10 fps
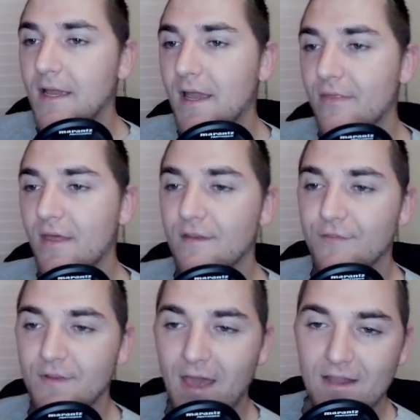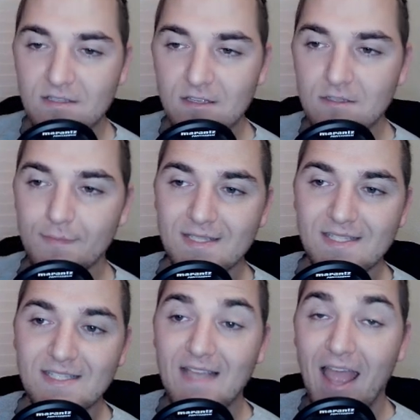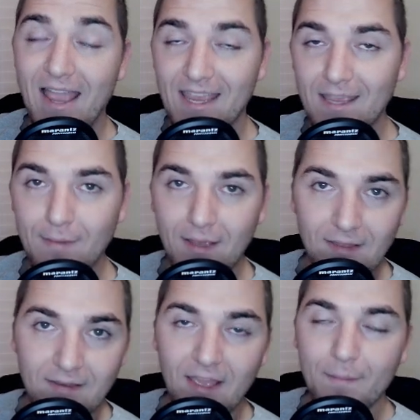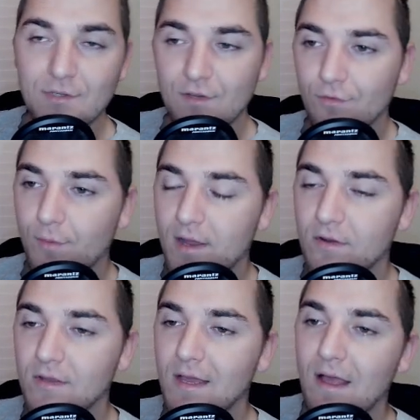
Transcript: And then Fanaticism is stacking melee damage every round.